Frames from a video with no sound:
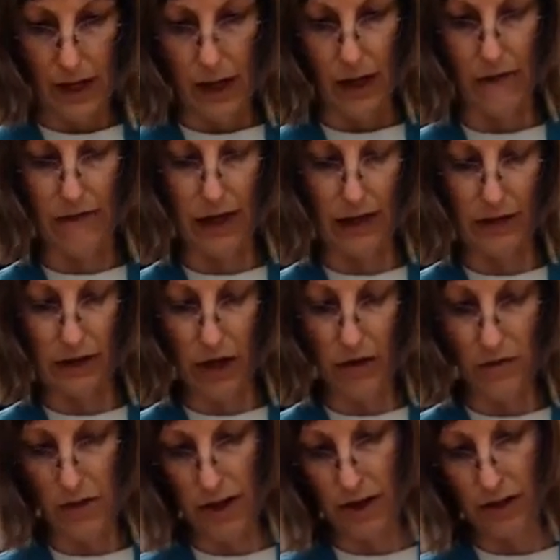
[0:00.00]
if I
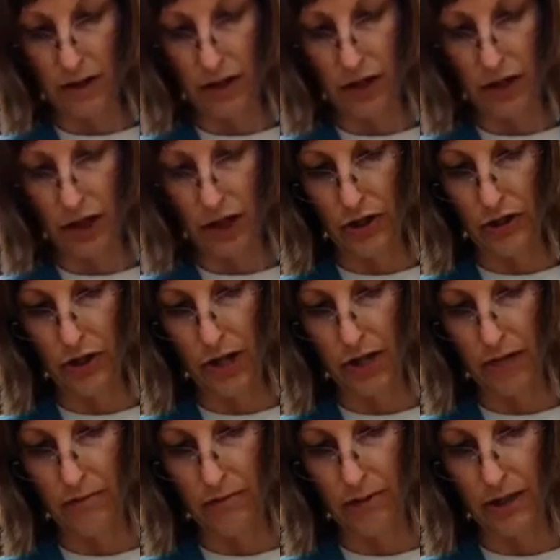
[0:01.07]
don't want it to show, I
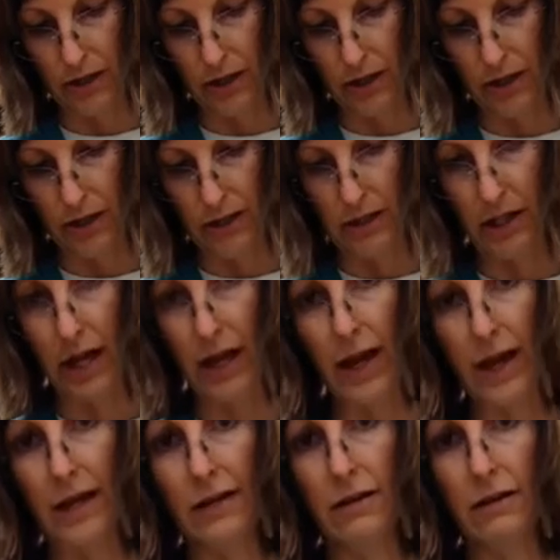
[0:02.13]
could put it on the
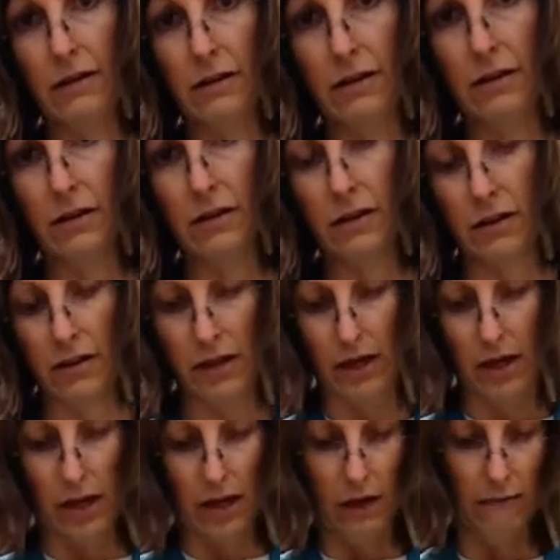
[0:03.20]
side.
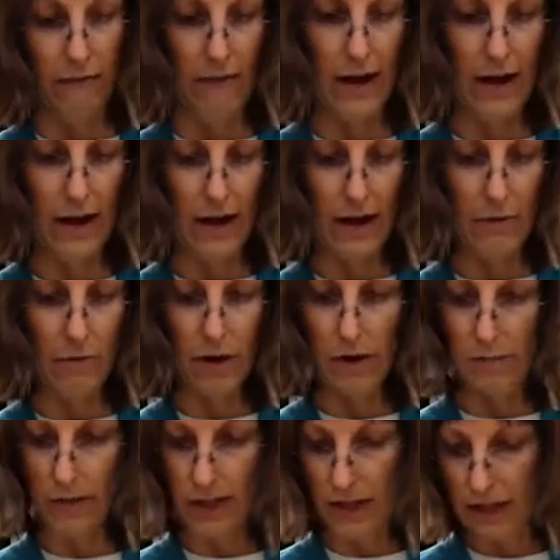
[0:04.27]
If I want
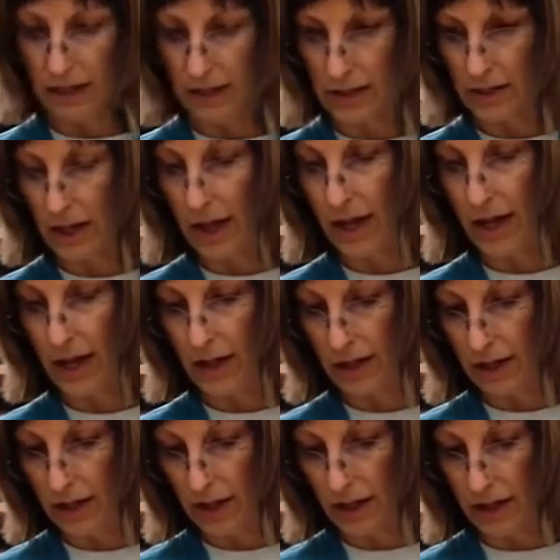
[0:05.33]
to make a design
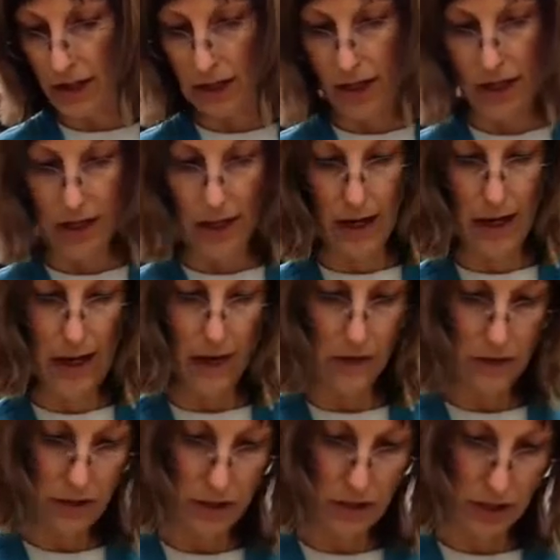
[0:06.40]
in there and cut it
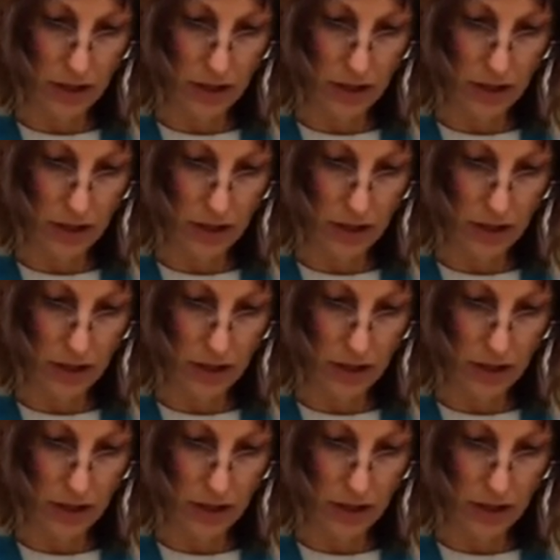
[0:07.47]
out,